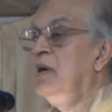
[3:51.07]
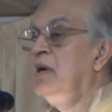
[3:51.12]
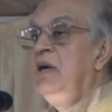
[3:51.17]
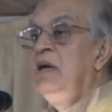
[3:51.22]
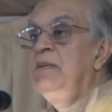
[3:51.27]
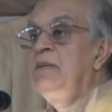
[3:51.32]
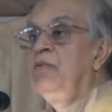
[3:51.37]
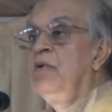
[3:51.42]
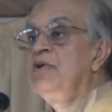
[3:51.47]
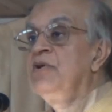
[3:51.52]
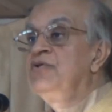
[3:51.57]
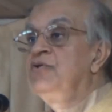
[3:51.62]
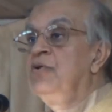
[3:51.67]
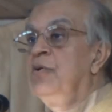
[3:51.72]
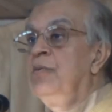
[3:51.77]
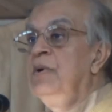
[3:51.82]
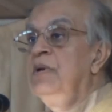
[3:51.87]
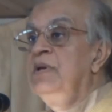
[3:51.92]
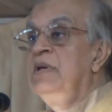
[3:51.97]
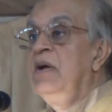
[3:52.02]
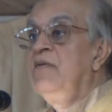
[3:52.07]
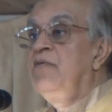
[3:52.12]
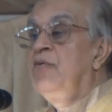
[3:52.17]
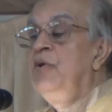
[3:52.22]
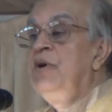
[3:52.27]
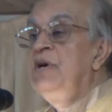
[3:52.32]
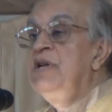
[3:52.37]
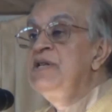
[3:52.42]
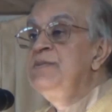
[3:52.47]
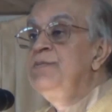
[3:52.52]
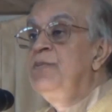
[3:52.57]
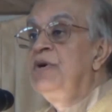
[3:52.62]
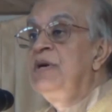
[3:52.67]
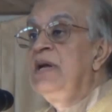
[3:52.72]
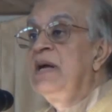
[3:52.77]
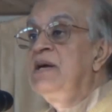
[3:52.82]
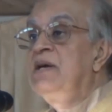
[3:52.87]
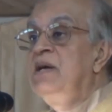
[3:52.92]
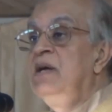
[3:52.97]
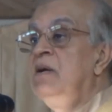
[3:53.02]
therefore it is
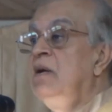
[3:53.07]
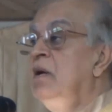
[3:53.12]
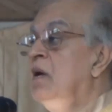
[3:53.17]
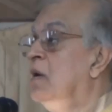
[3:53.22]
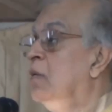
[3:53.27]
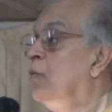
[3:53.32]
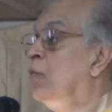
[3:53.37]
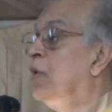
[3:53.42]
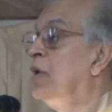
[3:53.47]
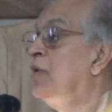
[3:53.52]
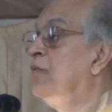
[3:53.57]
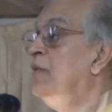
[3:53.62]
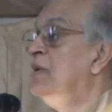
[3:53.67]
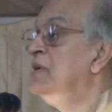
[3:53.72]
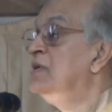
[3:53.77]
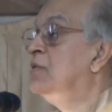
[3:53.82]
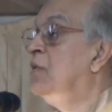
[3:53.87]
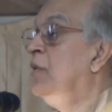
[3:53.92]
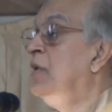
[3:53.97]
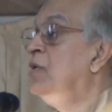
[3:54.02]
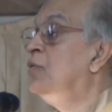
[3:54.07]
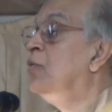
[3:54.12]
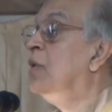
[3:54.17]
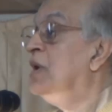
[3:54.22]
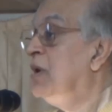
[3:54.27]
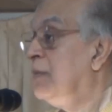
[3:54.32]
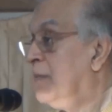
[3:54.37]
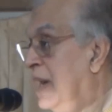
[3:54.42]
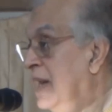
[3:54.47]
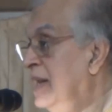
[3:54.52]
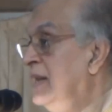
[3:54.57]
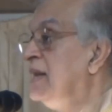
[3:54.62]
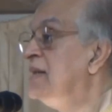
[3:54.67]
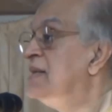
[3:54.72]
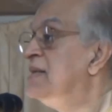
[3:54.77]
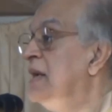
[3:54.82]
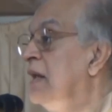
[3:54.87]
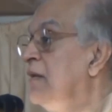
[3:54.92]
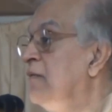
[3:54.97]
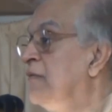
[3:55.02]
protecting what is going to undermine
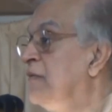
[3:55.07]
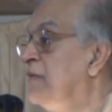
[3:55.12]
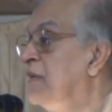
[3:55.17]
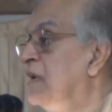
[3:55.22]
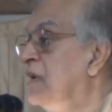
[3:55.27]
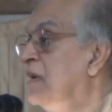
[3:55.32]
itself.